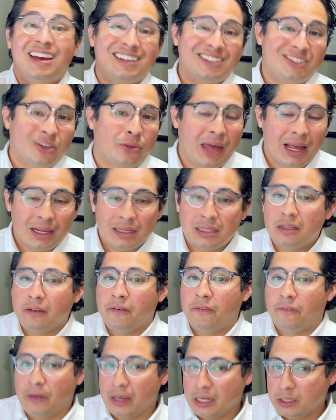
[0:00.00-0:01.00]
So that's the
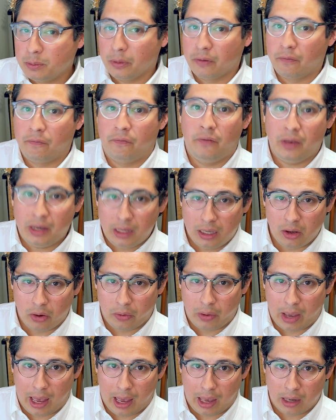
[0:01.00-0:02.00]
Facebook
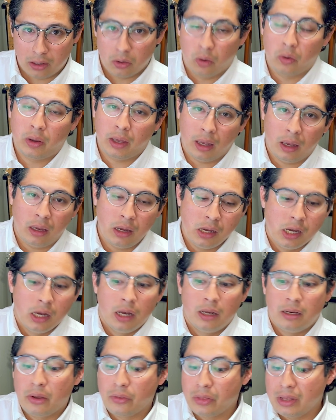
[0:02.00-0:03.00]
video ad, okay?
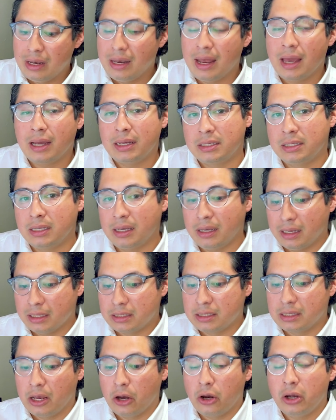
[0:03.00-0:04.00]
Now the next thing
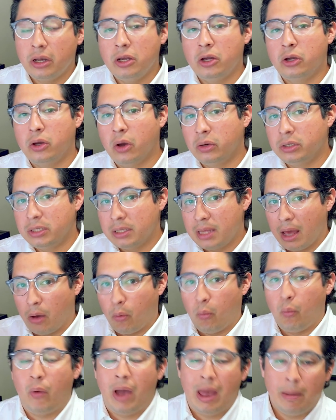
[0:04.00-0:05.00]
is they're gonna go to that
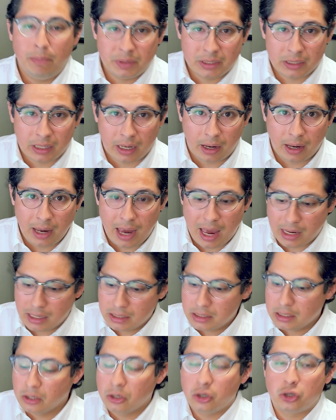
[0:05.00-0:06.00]
website and
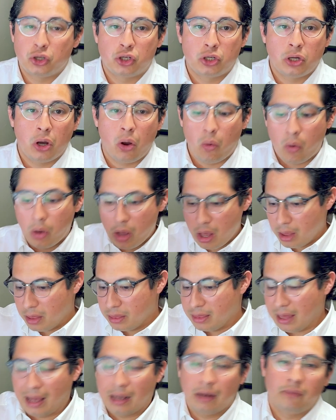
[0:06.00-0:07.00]
it's gonna show
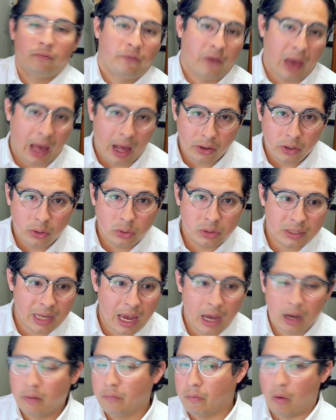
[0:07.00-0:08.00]
that value
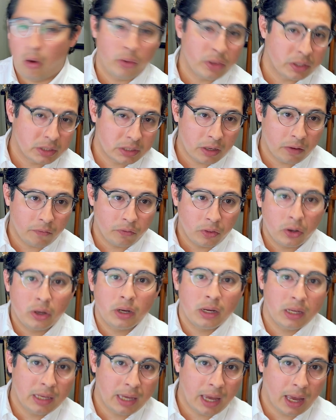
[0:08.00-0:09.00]
stack of all the stuff they're
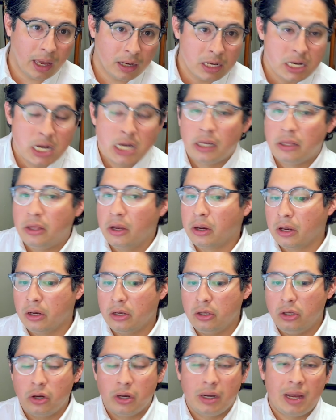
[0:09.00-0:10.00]
gonna get.
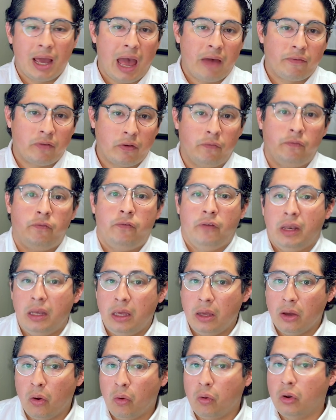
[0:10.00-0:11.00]
You're gonna have a
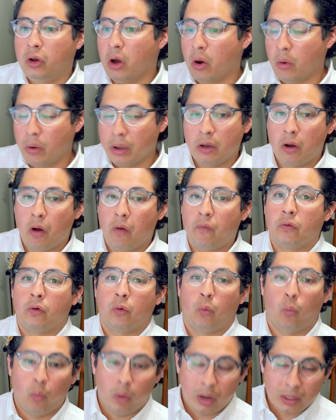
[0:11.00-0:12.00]
video going over
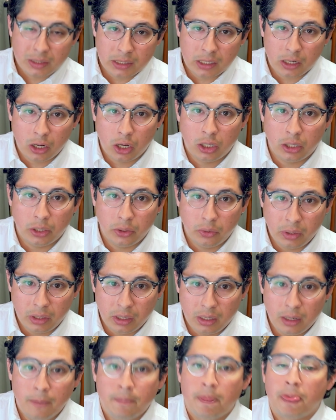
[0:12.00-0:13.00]
what's
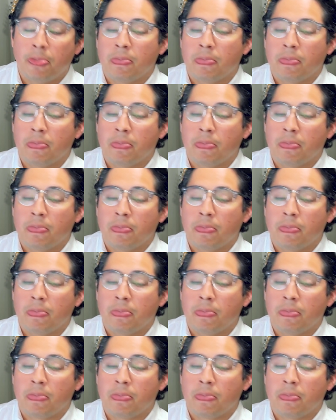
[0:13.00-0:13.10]
included,